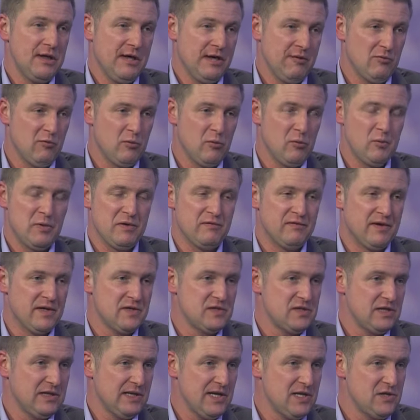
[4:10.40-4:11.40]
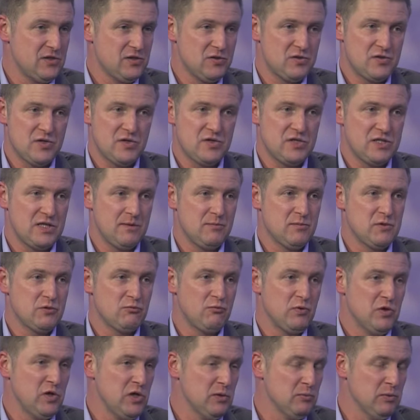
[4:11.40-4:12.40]
it will be ventilation systems,
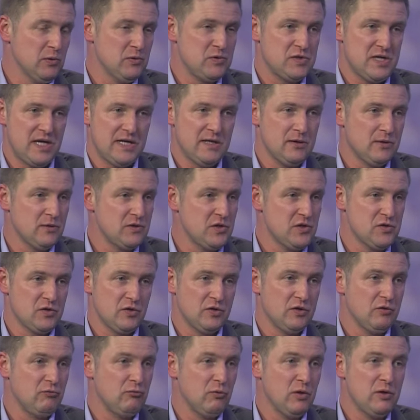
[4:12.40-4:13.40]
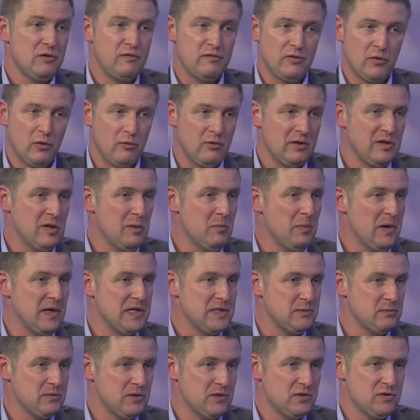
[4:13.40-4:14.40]
renewable technologies on the roof or in the
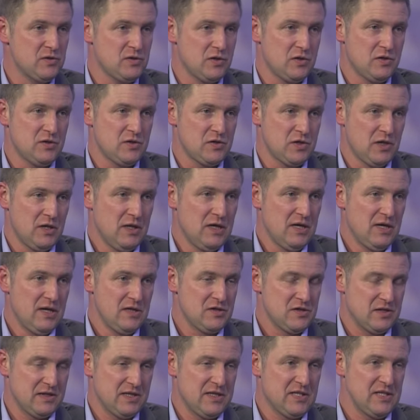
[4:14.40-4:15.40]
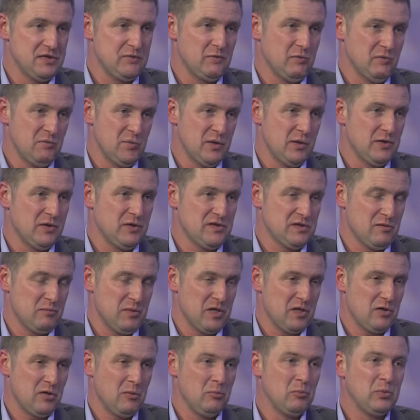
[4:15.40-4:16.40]
basement and such. So these buildings have
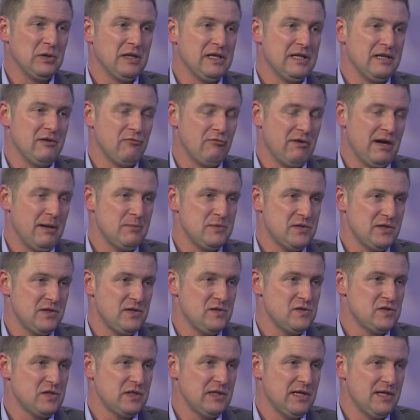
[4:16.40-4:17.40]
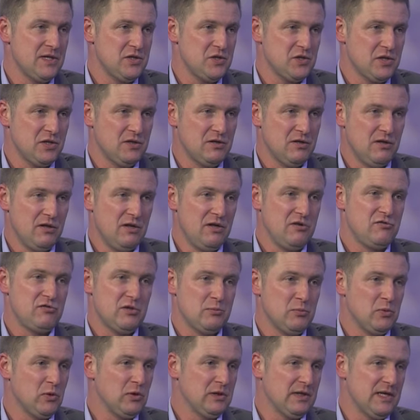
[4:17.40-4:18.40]
been completely wrapped in insulation,
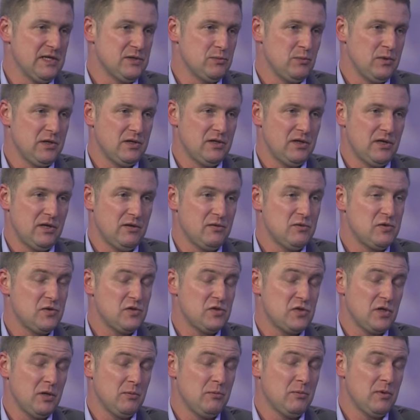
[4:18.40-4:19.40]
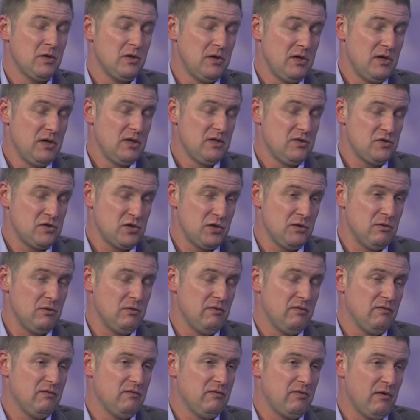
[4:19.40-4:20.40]
triple glazed windows, some
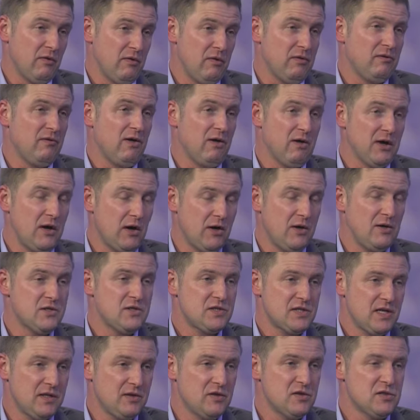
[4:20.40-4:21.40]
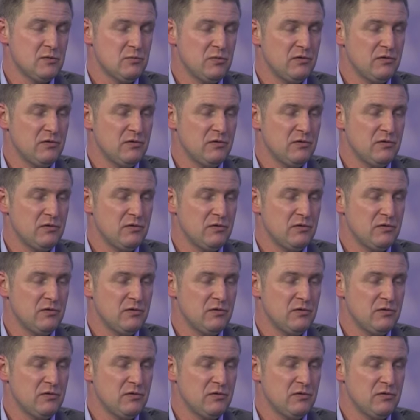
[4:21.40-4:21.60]
to very, very high standards of